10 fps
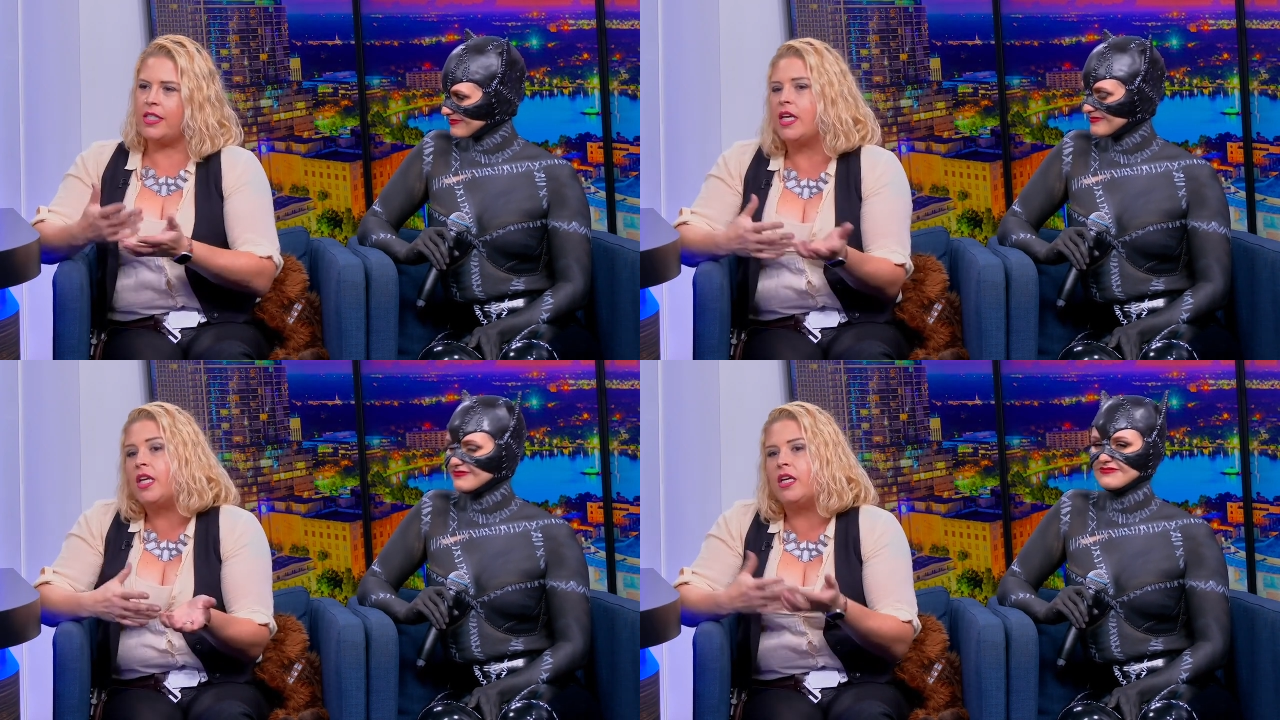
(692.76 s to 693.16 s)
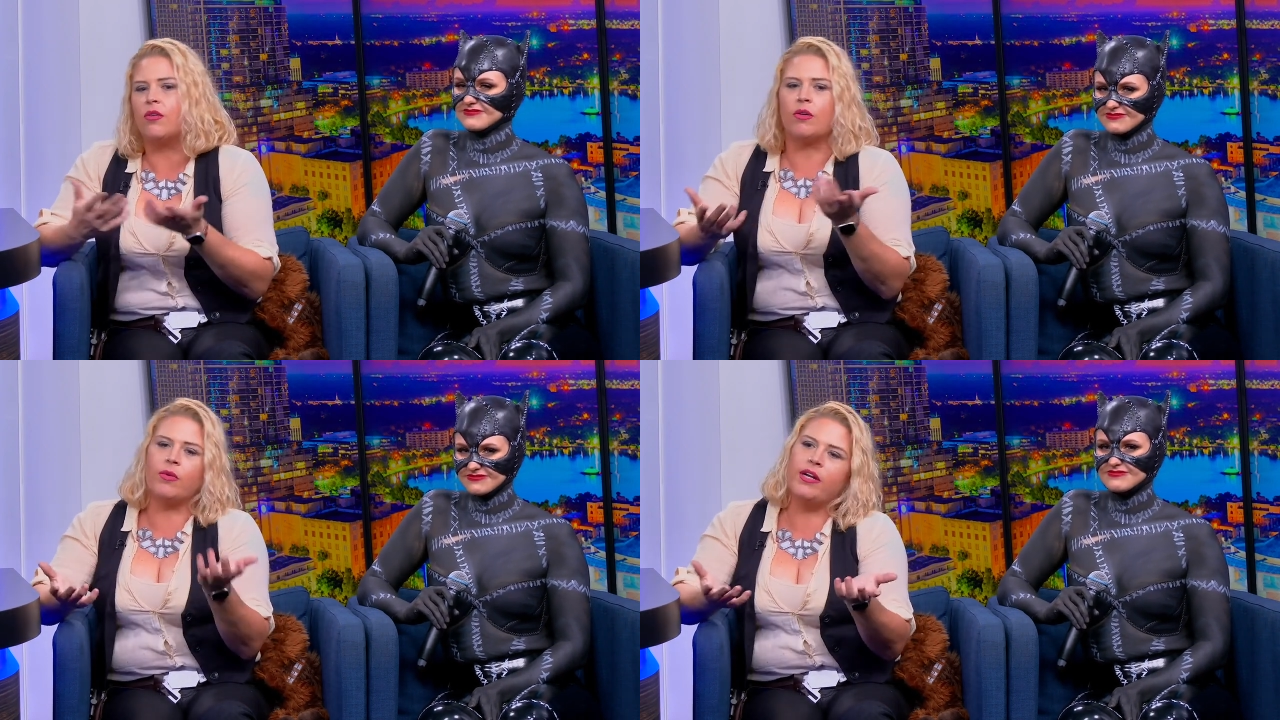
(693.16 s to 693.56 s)
Speaker 1: skinny
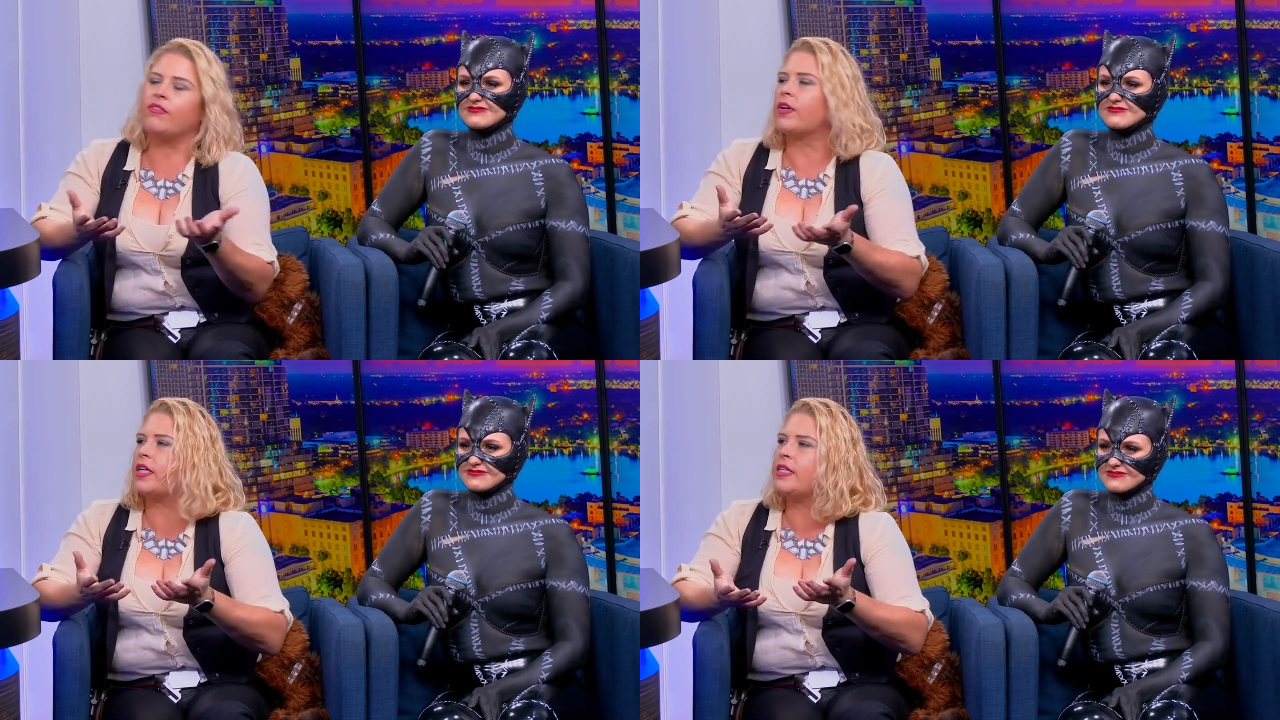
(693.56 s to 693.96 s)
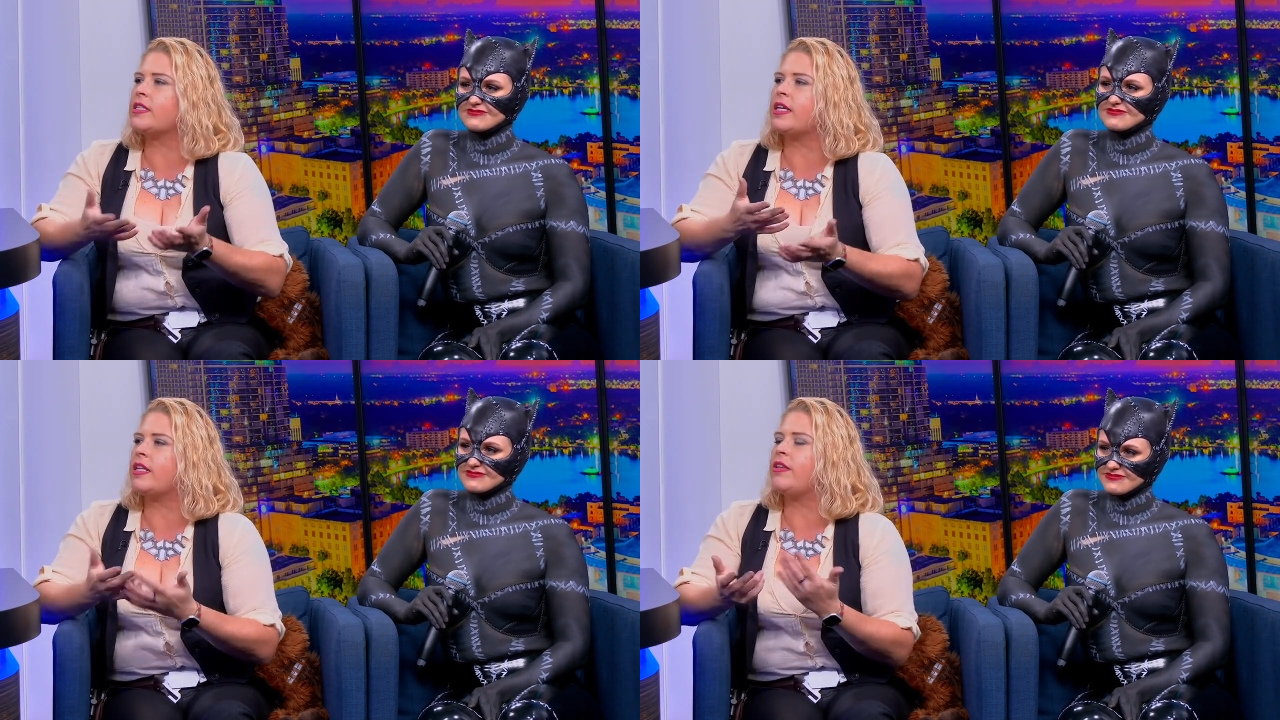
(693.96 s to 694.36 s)
or whatever it
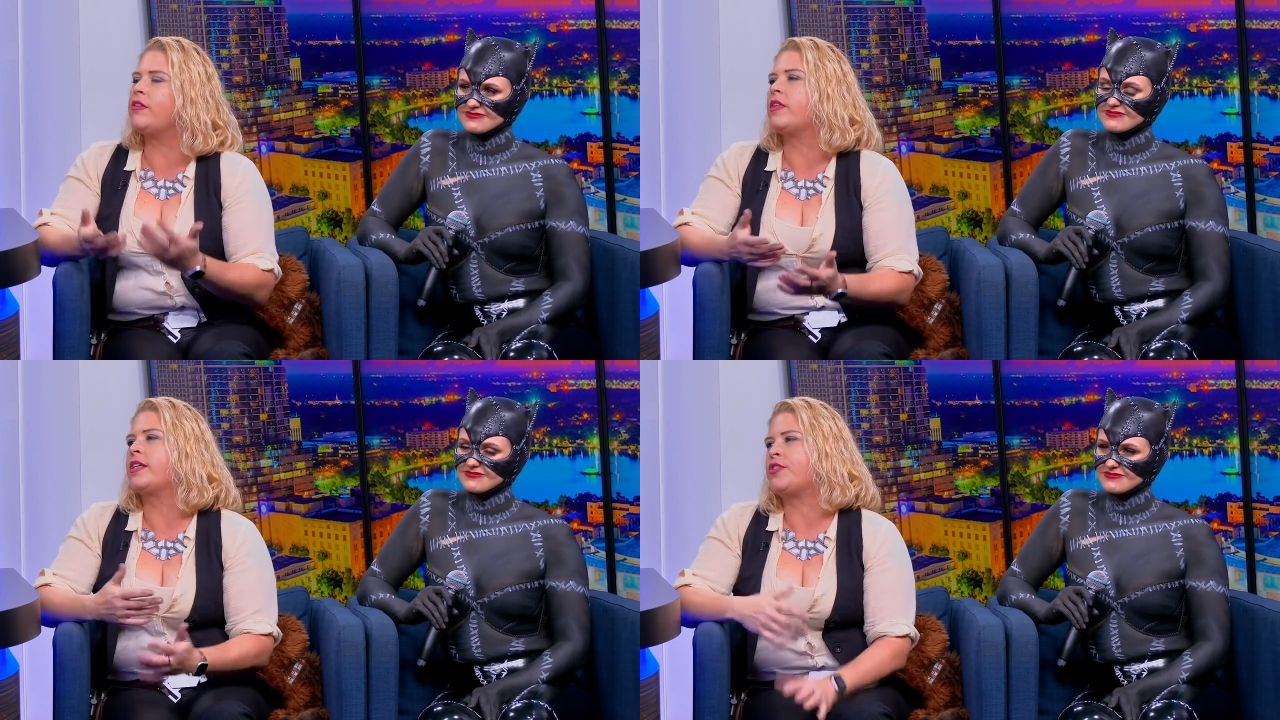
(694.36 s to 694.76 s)
is that you, the